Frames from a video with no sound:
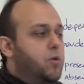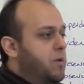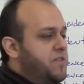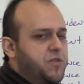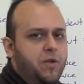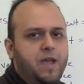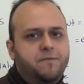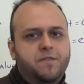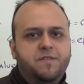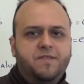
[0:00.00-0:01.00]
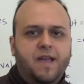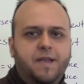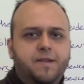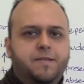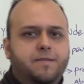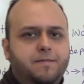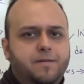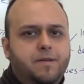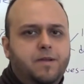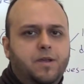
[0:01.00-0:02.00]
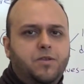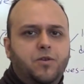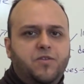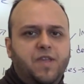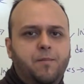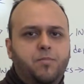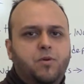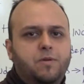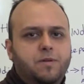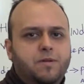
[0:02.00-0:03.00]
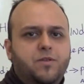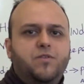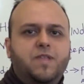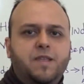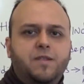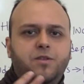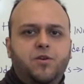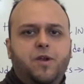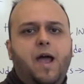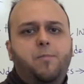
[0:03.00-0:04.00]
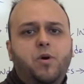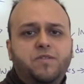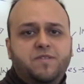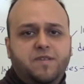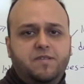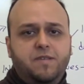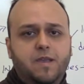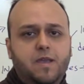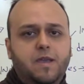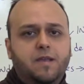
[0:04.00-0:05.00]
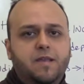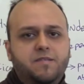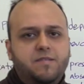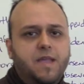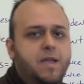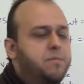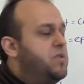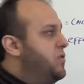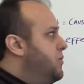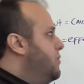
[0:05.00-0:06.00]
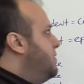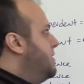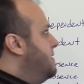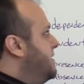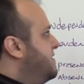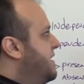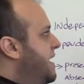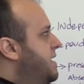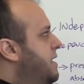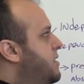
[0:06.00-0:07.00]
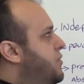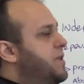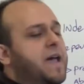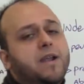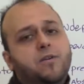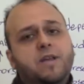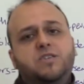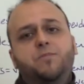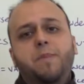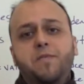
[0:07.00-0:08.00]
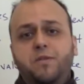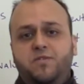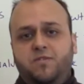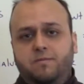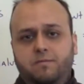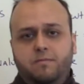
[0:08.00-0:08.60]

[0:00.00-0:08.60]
Once you have decided your sample, you stated your hypothesis, it's time to design your data collection methods.